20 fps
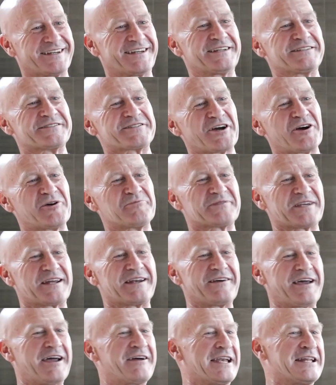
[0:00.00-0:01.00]
in terms
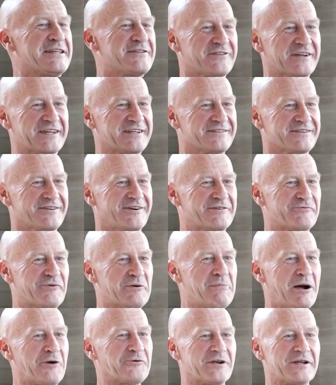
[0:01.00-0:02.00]
of anything like
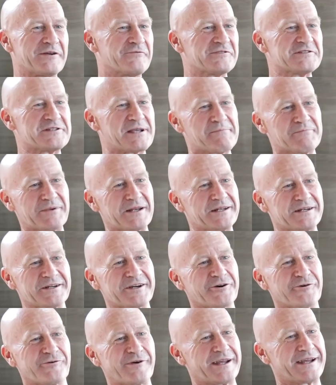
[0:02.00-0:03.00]
remotely resembling
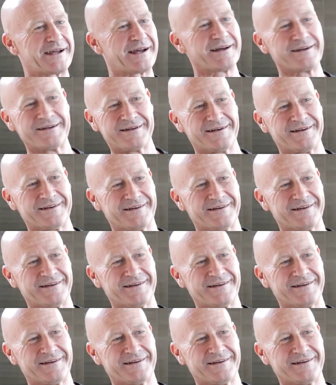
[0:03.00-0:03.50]
a career